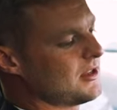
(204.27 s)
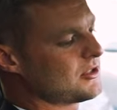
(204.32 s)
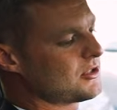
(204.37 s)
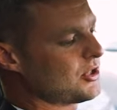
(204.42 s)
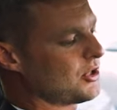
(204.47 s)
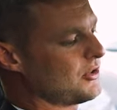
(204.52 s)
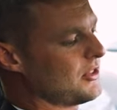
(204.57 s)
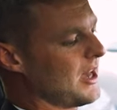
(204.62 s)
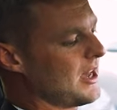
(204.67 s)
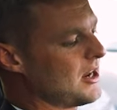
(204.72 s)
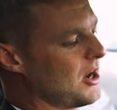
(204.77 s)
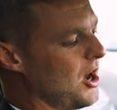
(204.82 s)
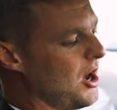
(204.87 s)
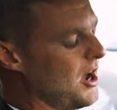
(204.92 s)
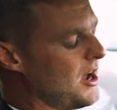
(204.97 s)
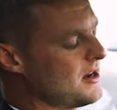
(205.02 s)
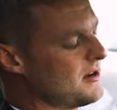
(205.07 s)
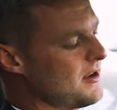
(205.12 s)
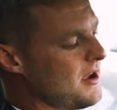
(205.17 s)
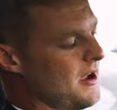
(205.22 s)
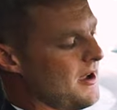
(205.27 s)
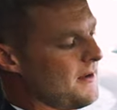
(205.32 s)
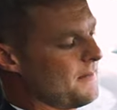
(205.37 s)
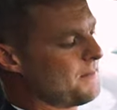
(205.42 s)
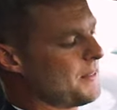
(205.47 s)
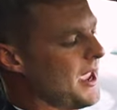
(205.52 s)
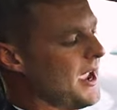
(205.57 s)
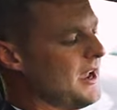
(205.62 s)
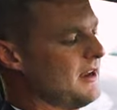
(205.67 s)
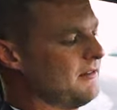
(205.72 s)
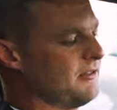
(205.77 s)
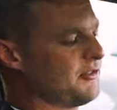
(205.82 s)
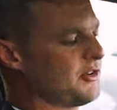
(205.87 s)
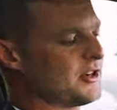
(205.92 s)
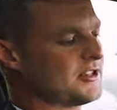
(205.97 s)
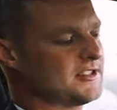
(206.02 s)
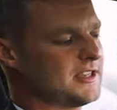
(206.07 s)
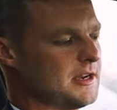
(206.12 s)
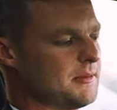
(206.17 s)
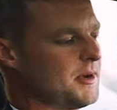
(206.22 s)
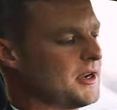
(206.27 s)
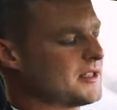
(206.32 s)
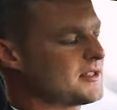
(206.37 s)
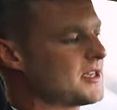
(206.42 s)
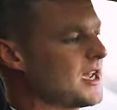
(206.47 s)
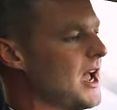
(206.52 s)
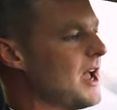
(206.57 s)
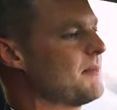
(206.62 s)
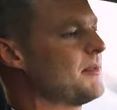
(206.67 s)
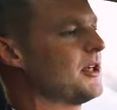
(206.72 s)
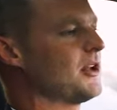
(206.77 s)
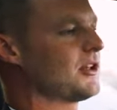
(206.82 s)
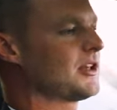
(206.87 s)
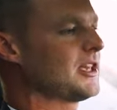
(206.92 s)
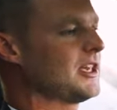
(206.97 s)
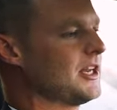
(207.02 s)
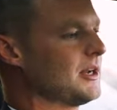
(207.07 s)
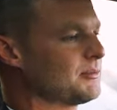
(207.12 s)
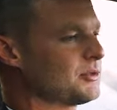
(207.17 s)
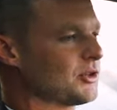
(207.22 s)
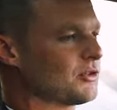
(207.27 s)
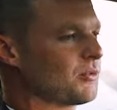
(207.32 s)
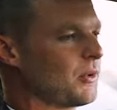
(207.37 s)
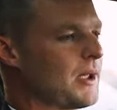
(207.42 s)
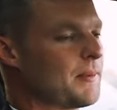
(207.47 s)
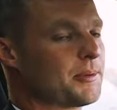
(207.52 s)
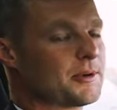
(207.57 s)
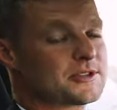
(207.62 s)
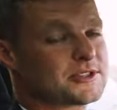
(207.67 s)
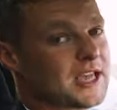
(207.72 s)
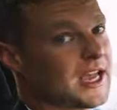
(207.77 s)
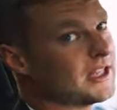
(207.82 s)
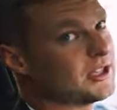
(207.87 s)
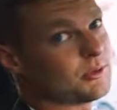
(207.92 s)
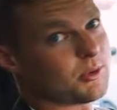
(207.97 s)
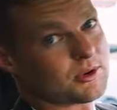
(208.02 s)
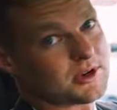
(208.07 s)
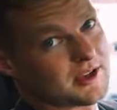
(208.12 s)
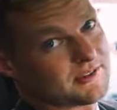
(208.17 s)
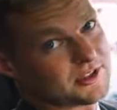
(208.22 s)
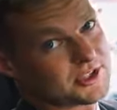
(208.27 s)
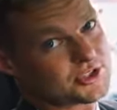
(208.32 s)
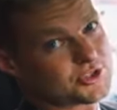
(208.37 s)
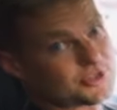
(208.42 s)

Turn that on and for a set amount of time, it'll heat up those wipers and you won't have any